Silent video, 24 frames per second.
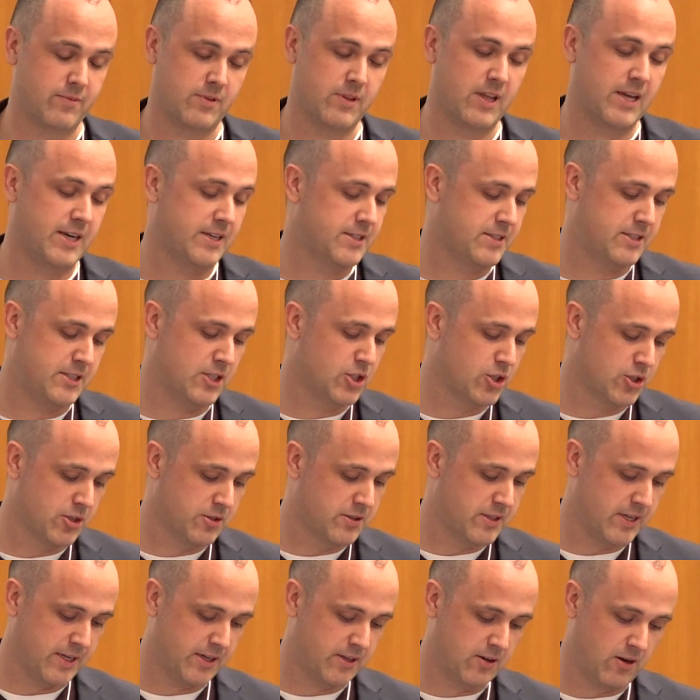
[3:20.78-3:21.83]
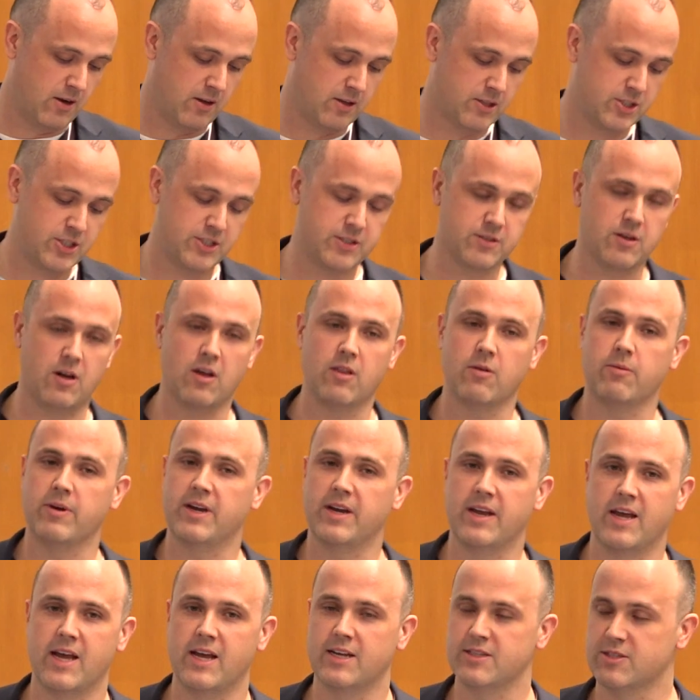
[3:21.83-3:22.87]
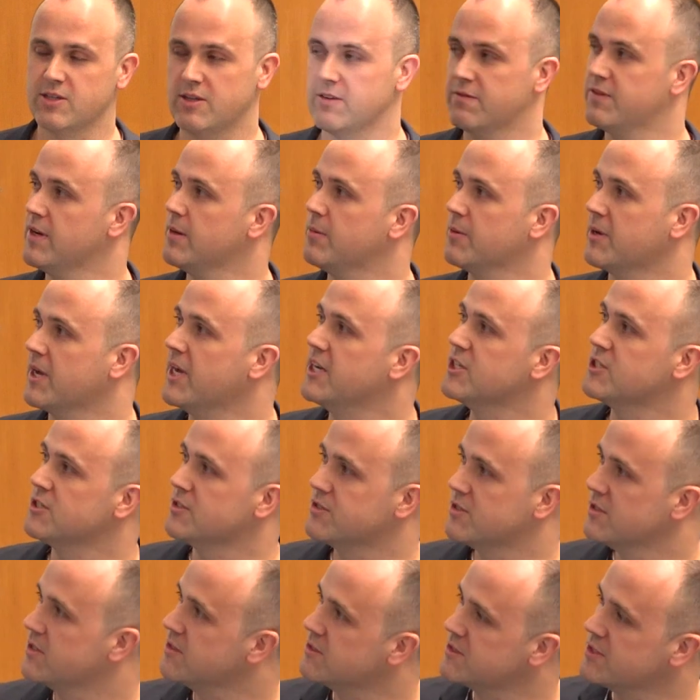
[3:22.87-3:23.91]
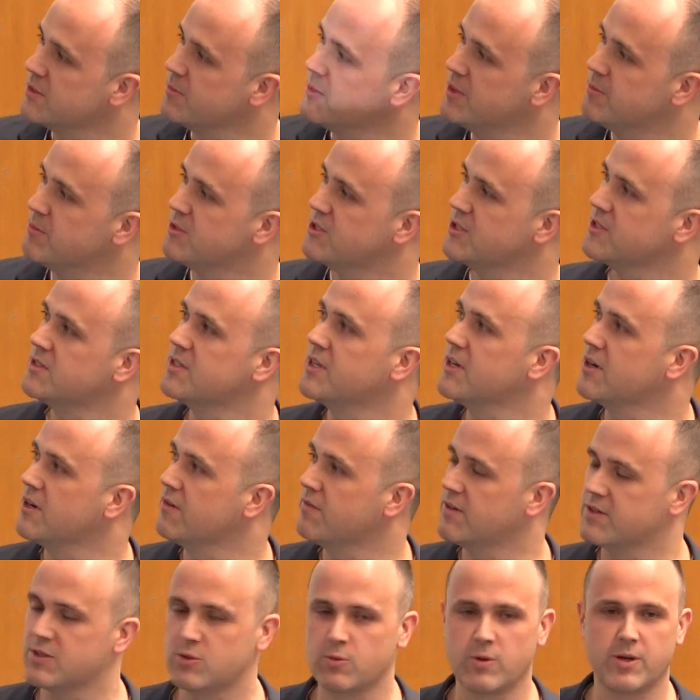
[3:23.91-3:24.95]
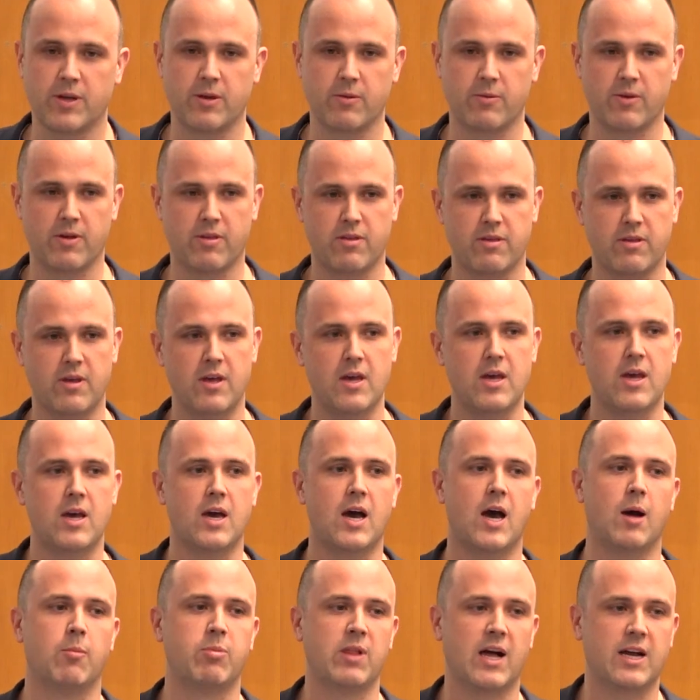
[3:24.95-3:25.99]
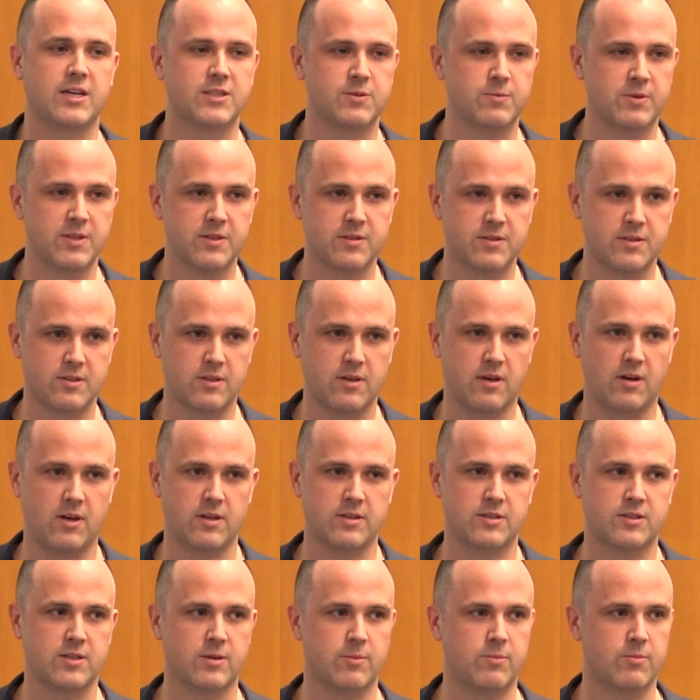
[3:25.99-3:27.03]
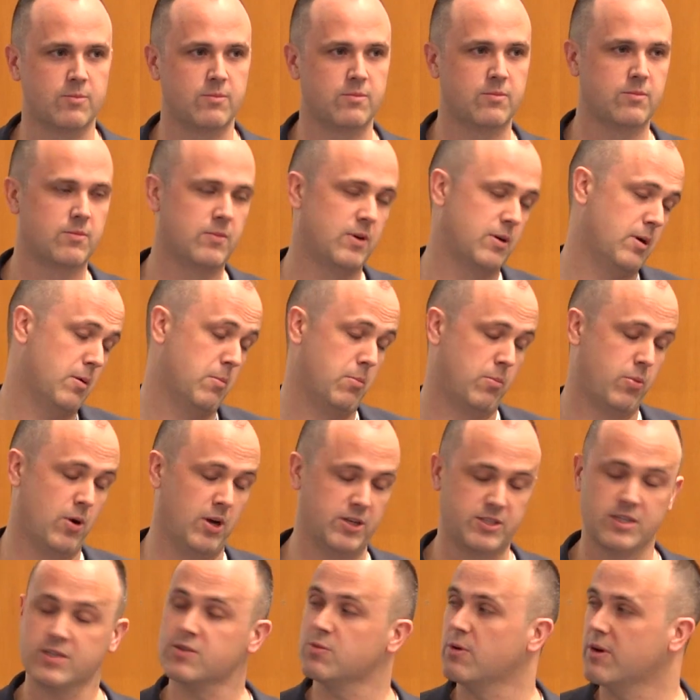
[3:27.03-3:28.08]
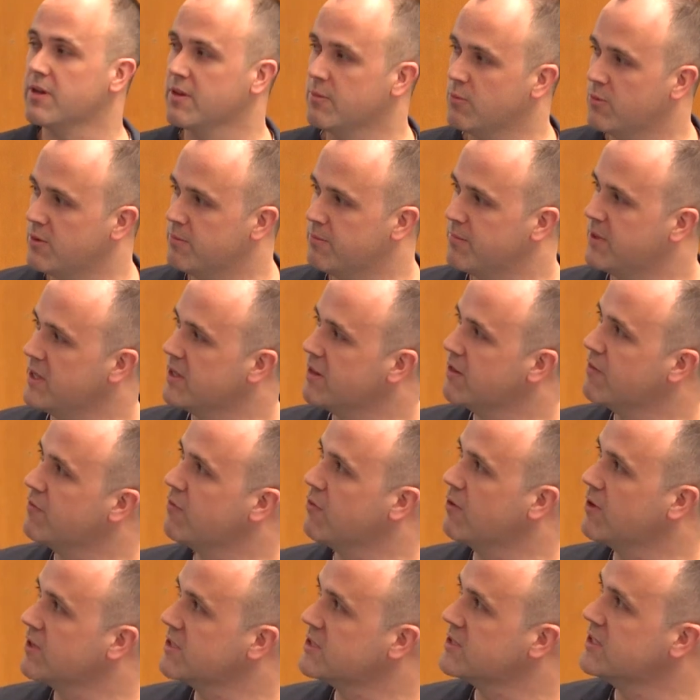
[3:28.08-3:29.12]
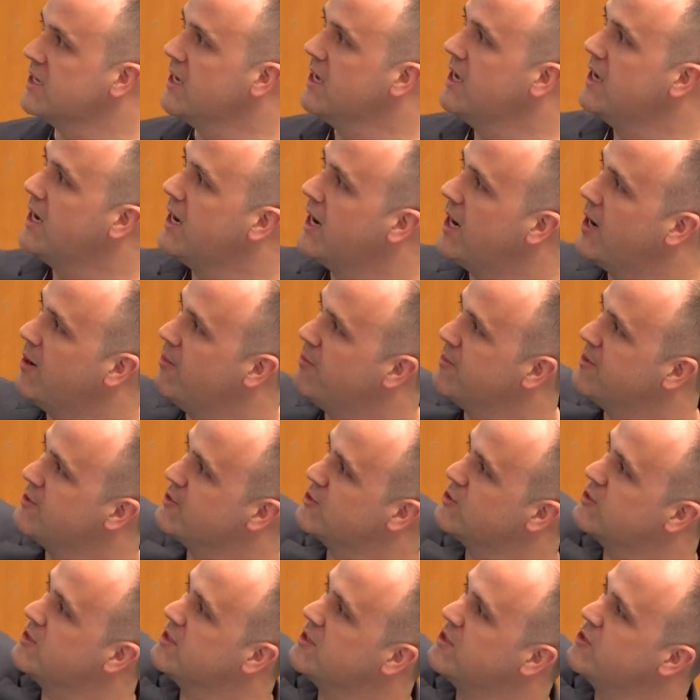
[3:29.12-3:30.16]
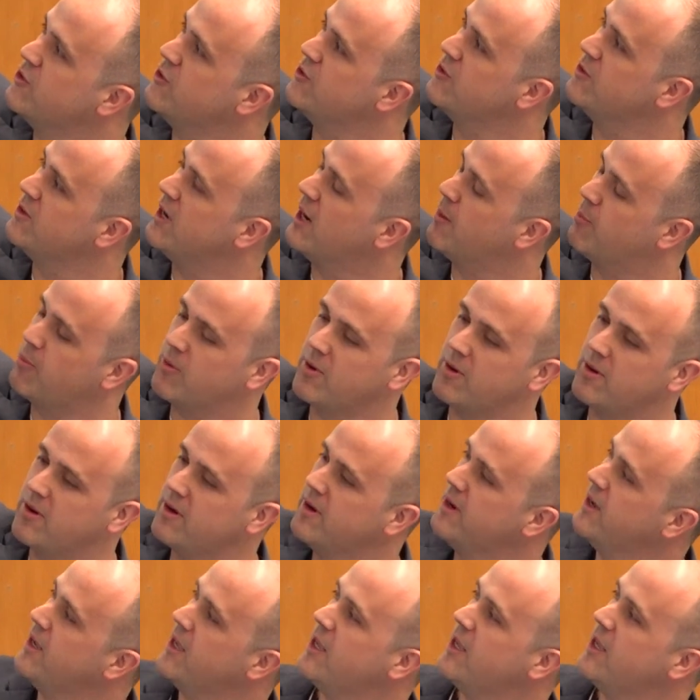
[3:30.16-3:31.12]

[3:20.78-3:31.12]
latest digital technologies all the way to hands-on fabrication. So there's some images here of us working with blacksmiths on some projects, one of them being the Forks. There's the two upper